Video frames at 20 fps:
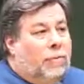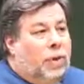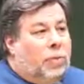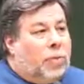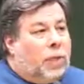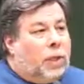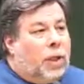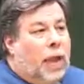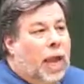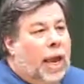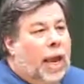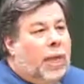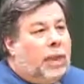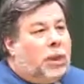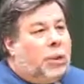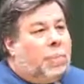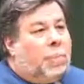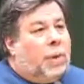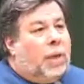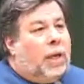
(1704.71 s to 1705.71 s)
And it was the
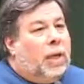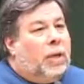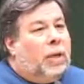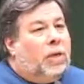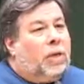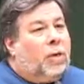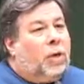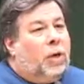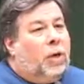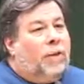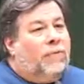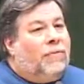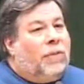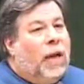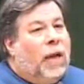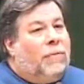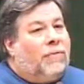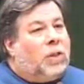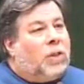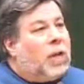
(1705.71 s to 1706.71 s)
HP
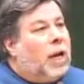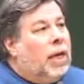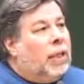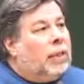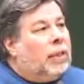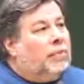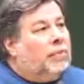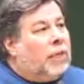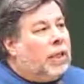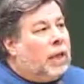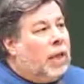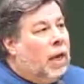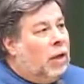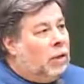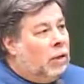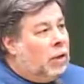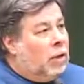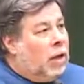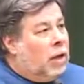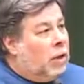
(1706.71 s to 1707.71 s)
35 scientific
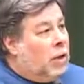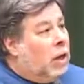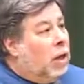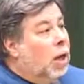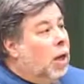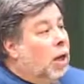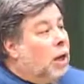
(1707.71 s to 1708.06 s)
calculator,